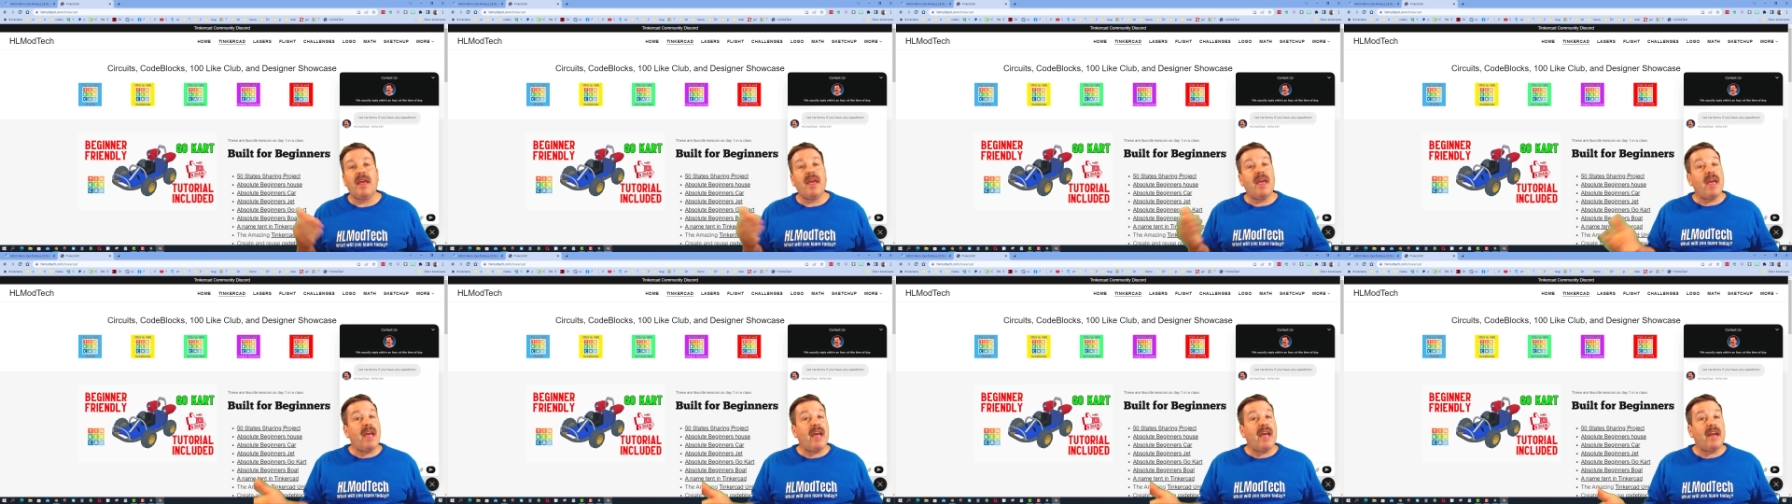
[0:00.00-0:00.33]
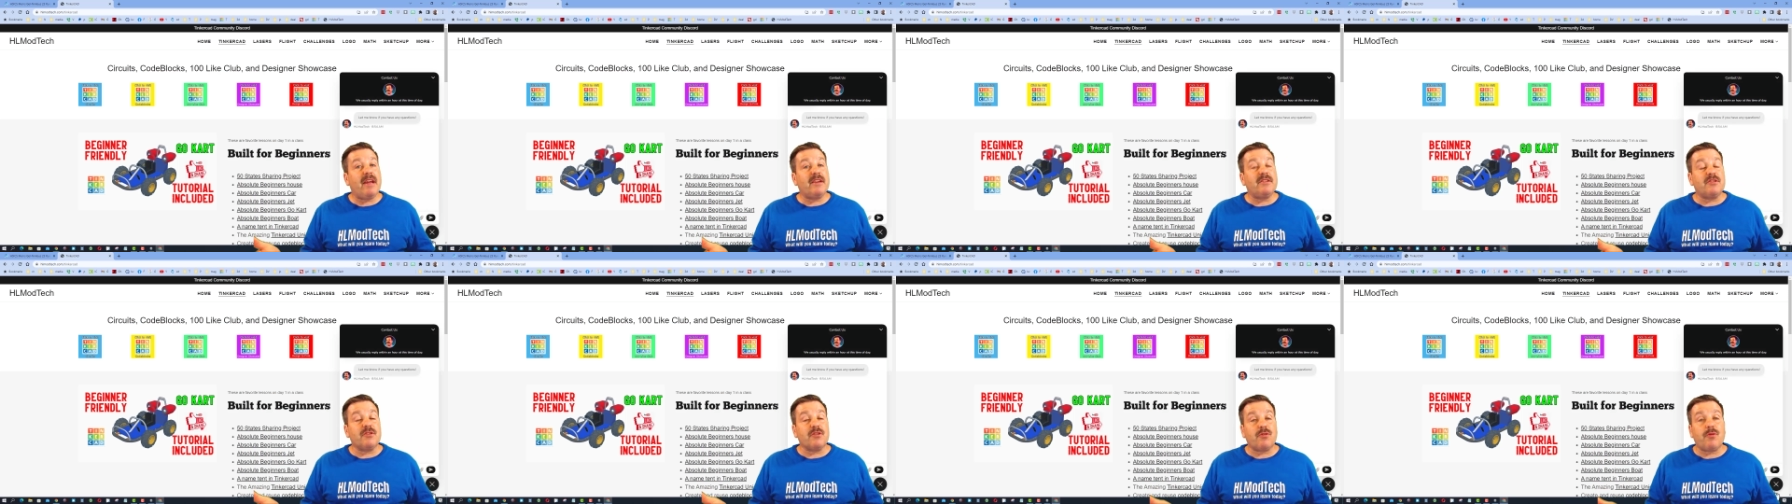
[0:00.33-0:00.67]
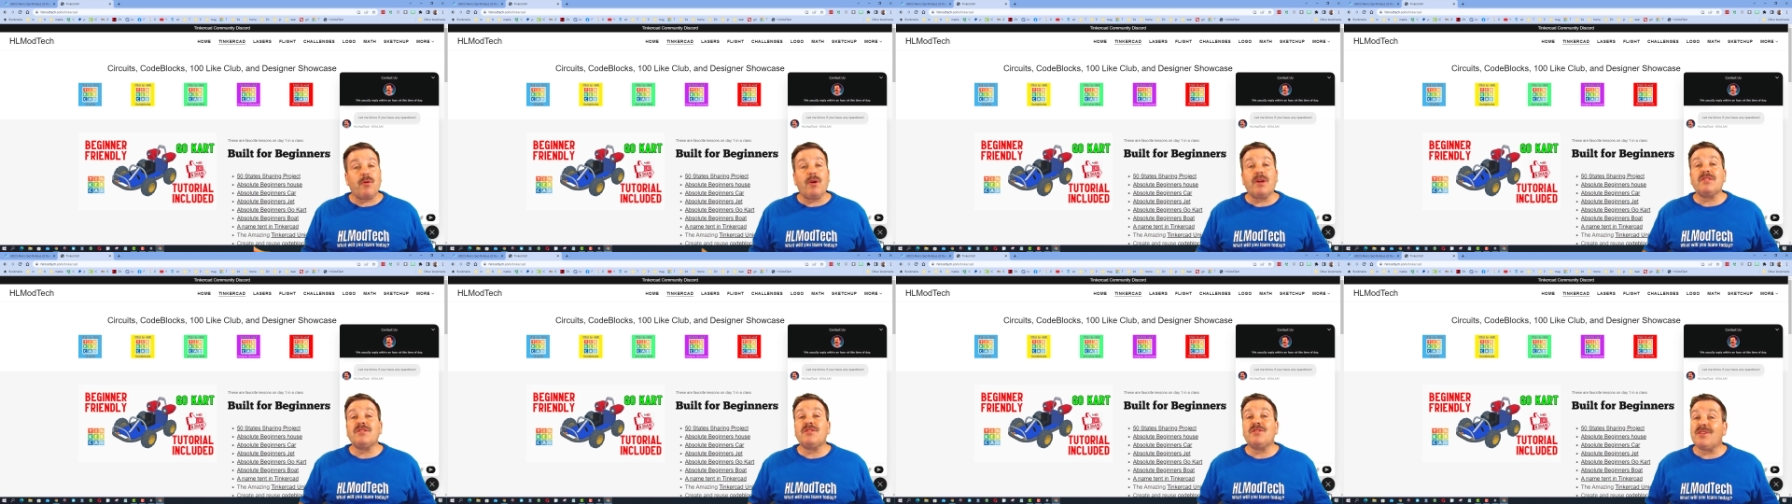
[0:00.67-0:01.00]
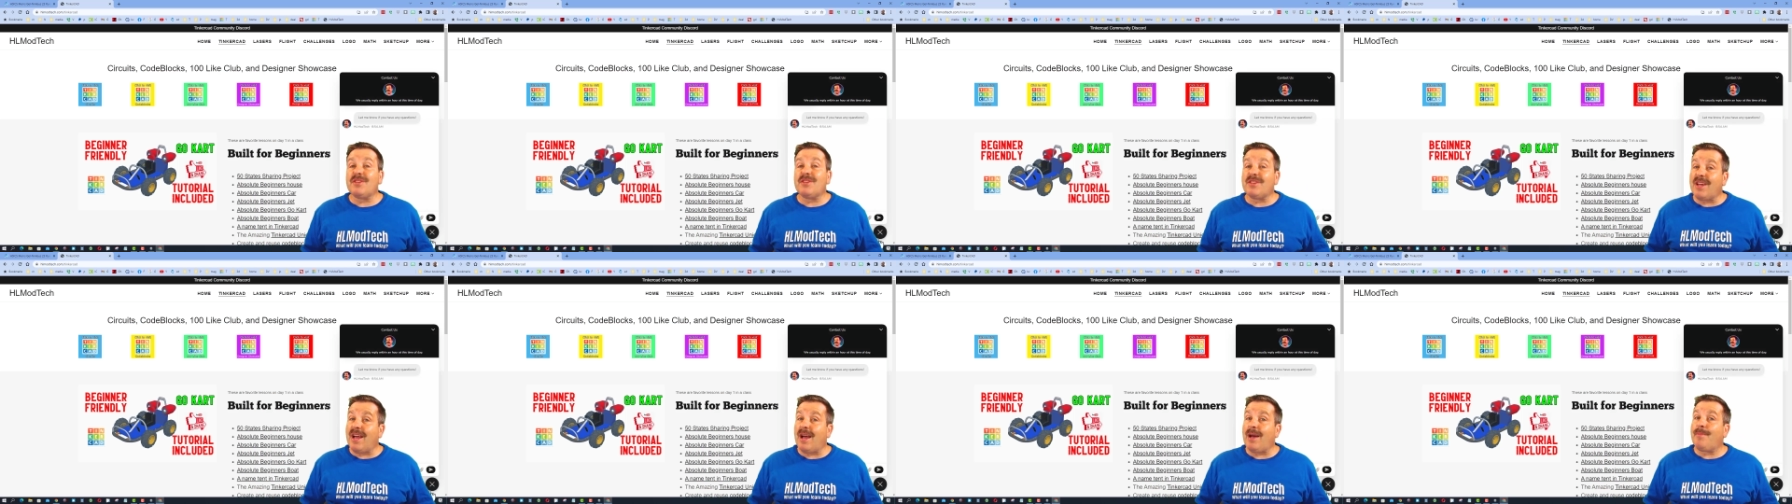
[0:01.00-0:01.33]
add your question,
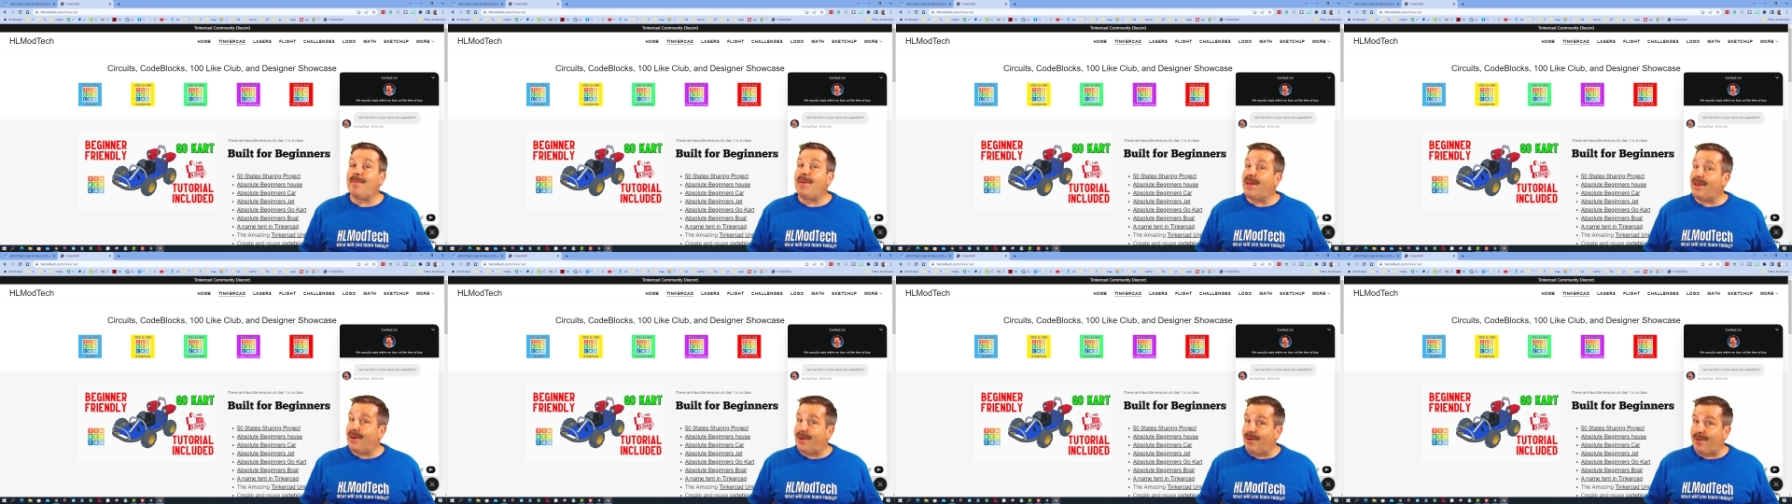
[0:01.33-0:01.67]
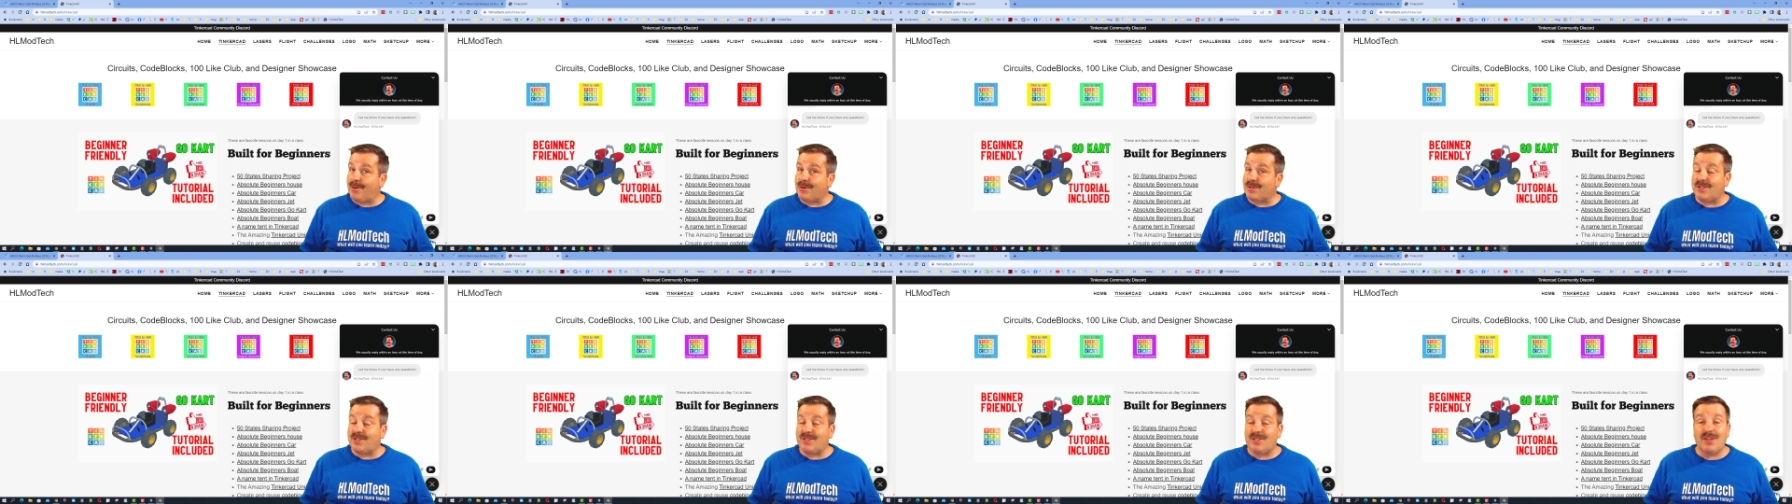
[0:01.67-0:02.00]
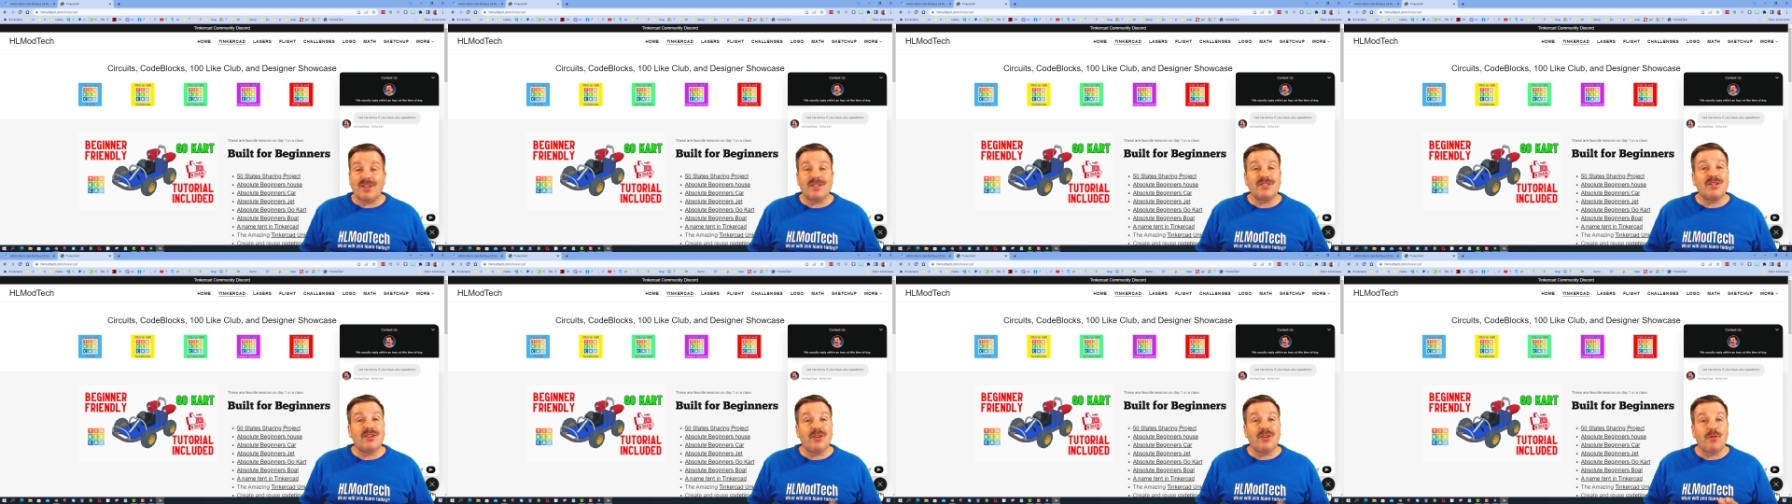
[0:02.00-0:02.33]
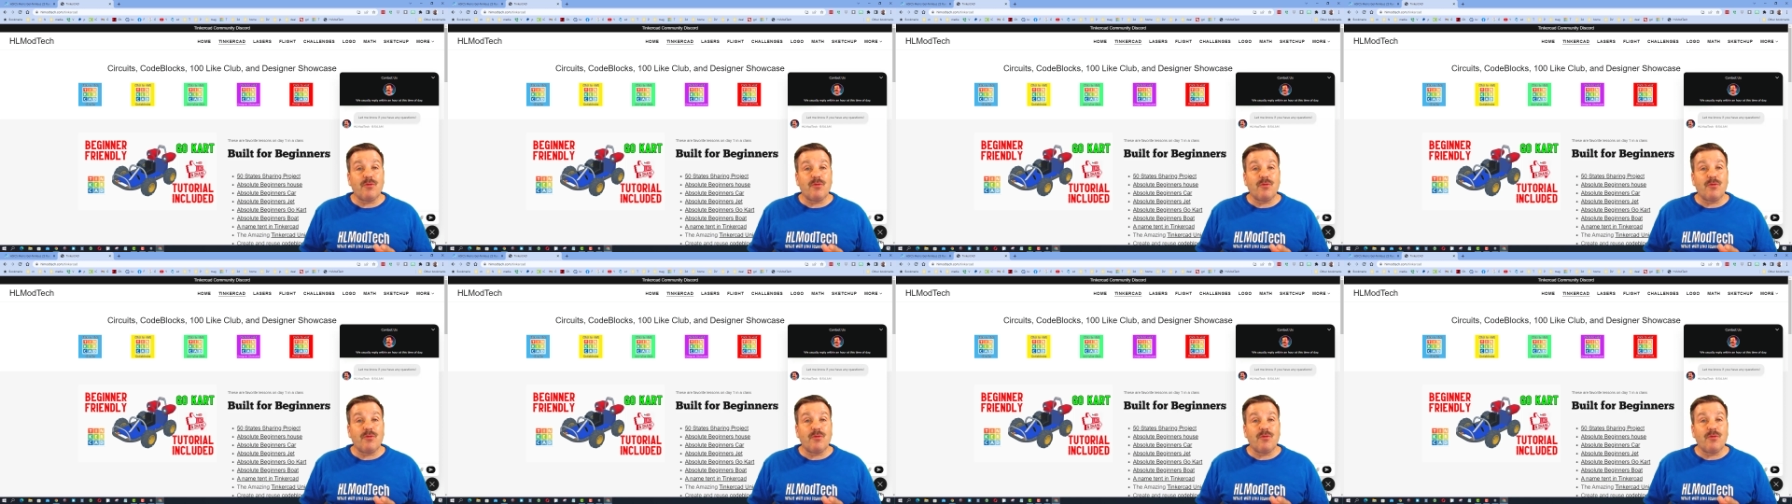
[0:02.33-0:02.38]
comment, or suggestion,